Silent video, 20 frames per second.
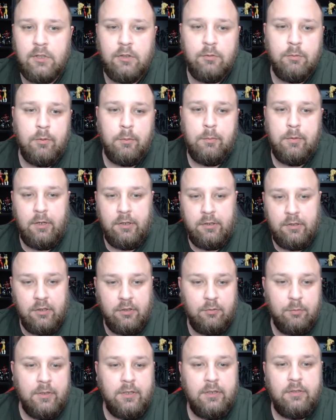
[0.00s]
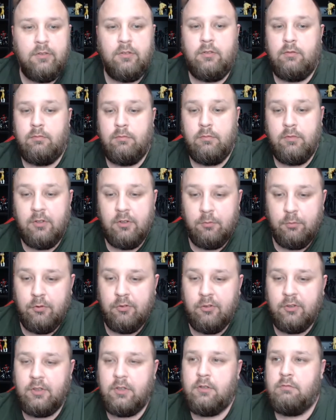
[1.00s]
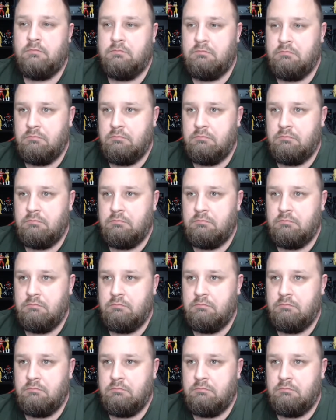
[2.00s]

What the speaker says: This is my buddy Dust Mites. It's his music.